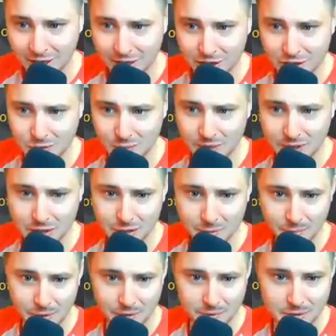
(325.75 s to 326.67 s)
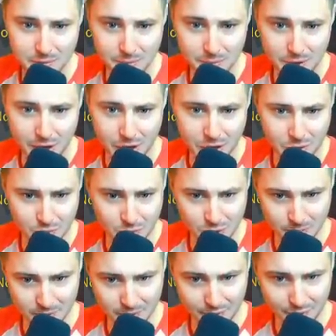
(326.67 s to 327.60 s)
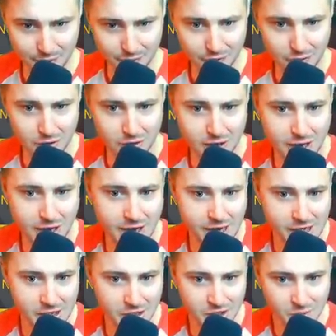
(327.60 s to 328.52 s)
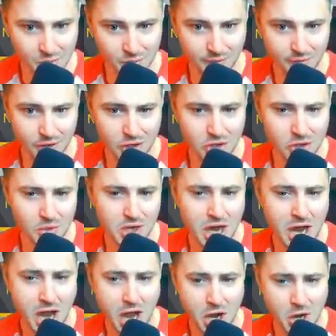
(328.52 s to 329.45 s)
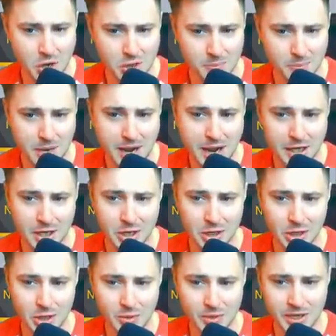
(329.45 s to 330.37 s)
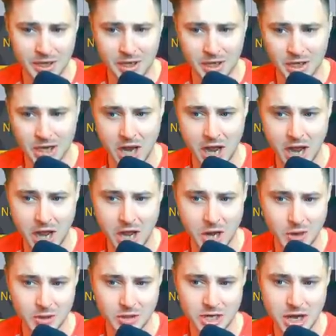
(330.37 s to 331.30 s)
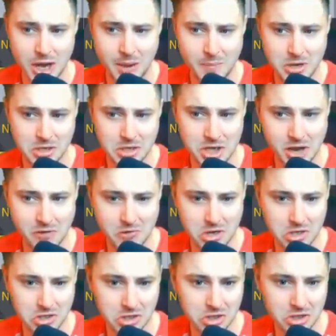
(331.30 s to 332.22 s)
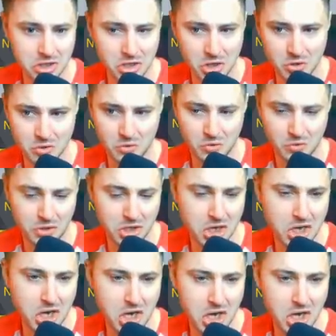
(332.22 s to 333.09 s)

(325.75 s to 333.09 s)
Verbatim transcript: This week's Supreme Supplies will be fresh with the new Chaos Pack, including the Chaos Emissary suit.